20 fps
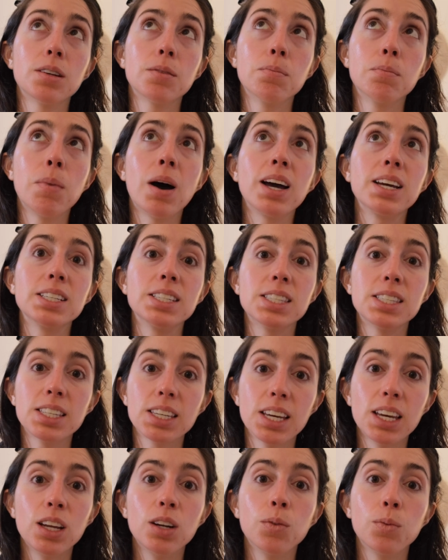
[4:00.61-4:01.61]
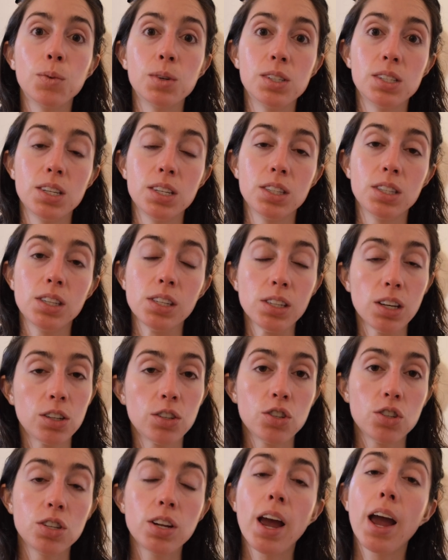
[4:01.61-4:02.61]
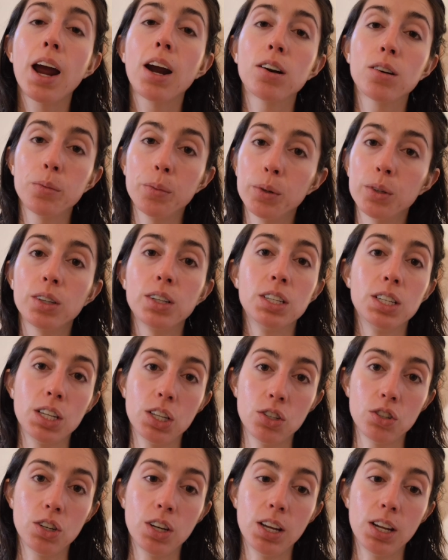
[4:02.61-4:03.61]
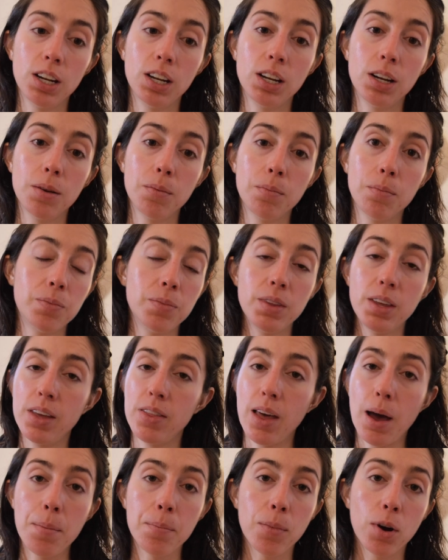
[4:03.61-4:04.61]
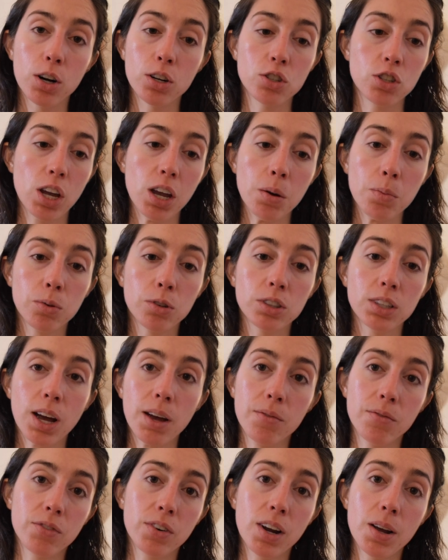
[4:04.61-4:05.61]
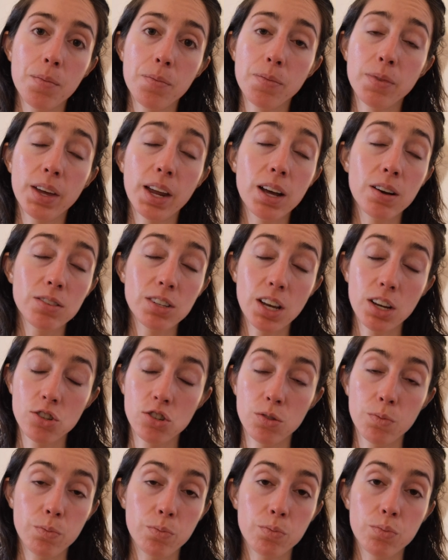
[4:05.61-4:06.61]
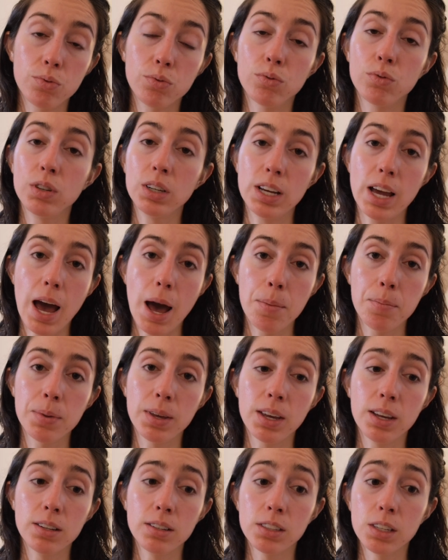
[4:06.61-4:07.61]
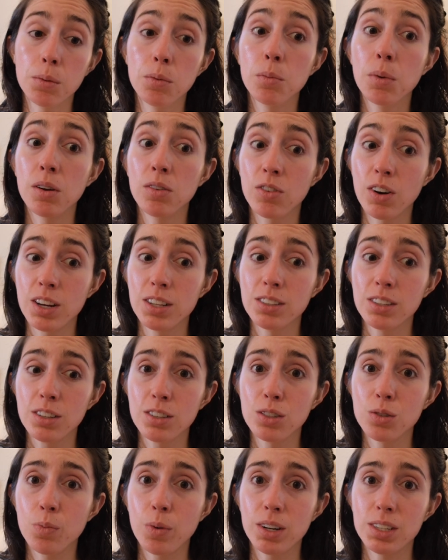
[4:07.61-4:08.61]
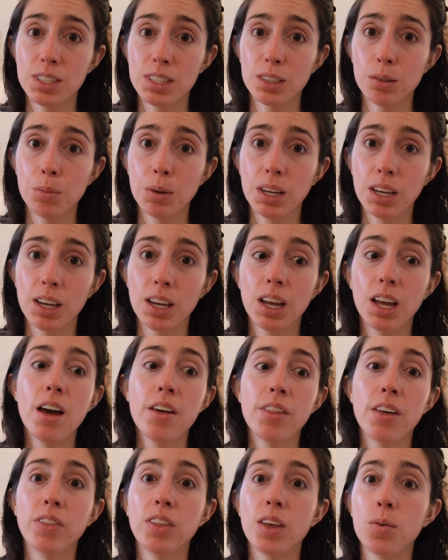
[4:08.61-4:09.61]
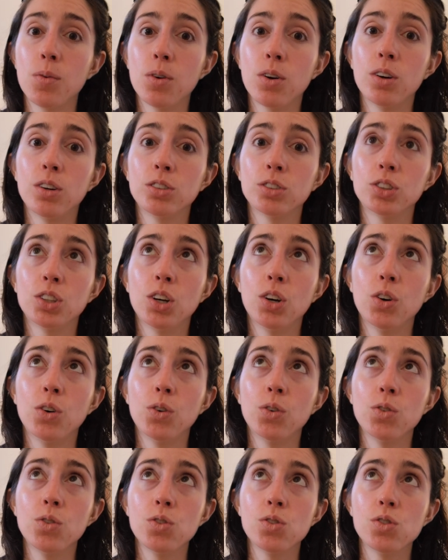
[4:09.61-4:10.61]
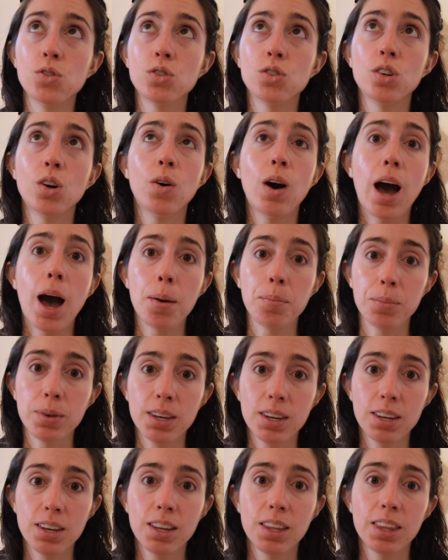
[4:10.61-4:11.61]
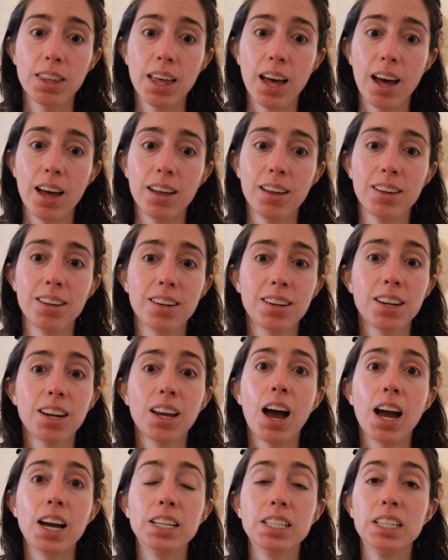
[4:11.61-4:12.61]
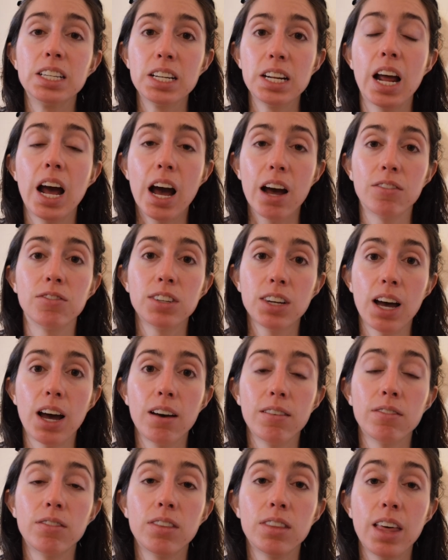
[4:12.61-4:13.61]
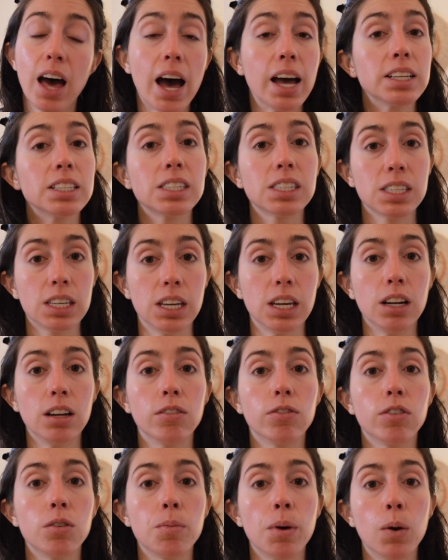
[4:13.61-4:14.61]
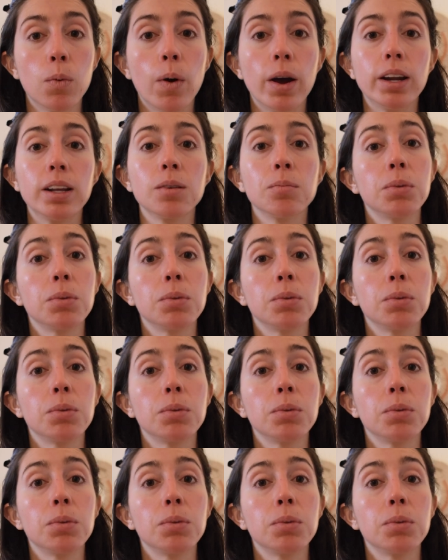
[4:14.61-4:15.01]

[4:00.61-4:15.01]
my skin was in such terrible condition in that March-April timeframe that I was actually pretty happy, and some of my friends expressed to me that they were also so happy that I didn't have to have that skin for my wedding,